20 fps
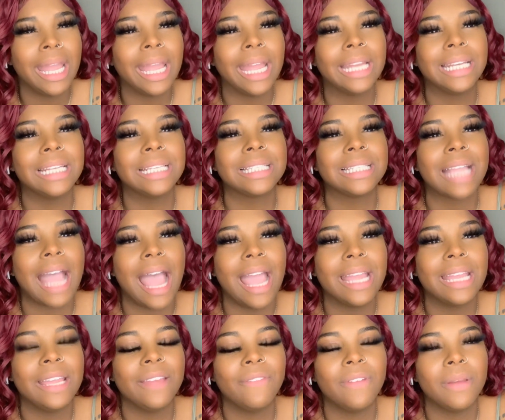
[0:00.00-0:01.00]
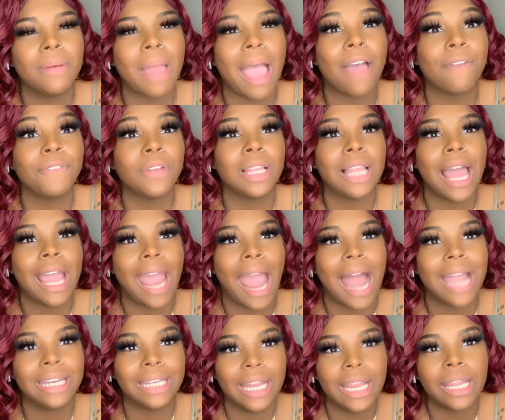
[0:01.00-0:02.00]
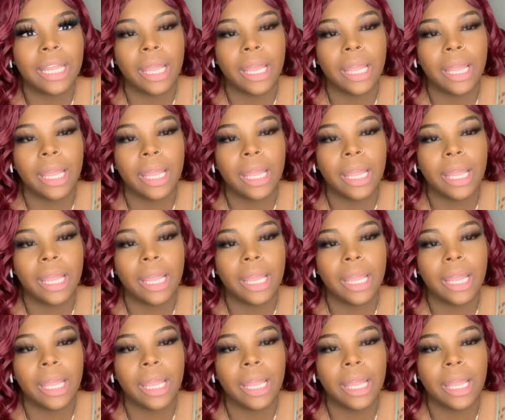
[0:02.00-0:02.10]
And it's not even, I feel like I did